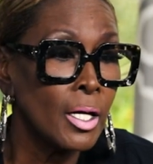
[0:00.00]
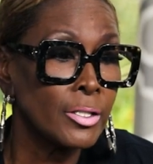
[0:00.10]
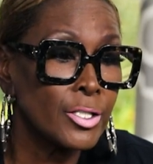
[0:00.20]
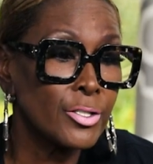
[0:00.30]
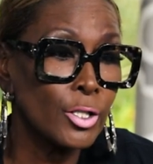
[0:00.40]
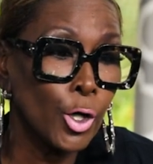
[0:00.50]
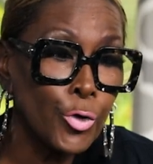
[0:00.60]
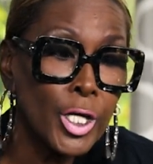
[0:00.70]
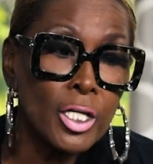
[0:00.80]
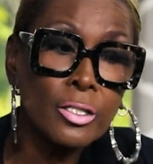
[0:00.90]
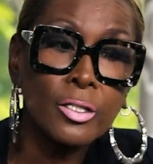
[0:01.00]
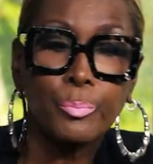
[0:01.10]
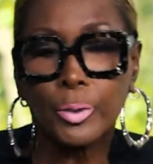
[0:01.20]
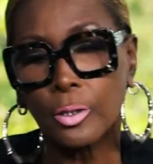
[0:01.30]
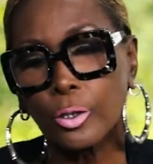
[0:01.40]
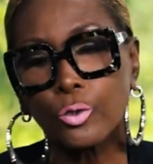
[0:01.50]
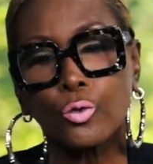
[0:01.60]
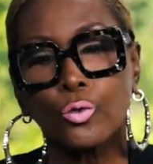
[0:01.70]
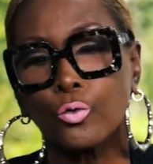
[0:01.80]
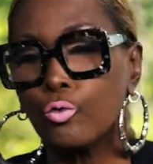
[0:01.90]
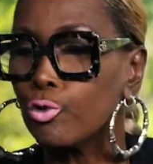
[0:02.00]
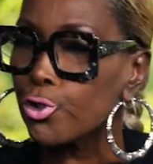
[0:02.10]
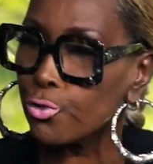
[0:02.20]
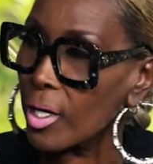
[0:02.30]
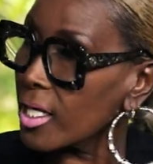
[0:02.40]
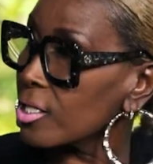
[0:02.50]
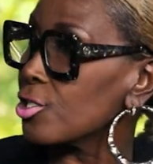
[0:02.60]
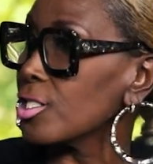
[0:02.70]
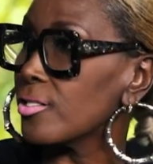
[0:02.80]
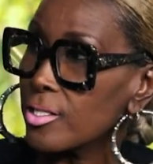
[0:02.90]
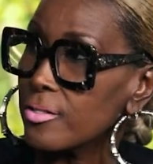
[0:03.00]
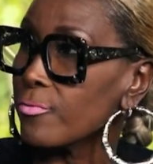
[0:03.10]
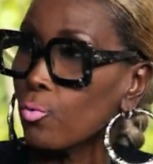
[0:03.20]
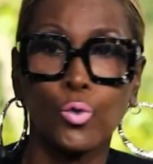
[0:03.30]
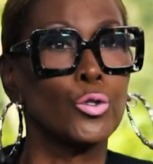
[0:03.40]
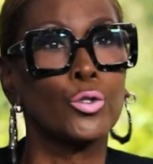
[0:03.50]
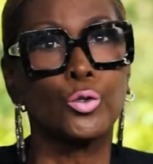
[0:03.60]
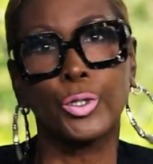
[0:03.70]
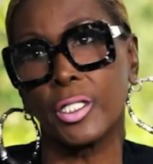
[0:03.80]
just learning the political strategies of the world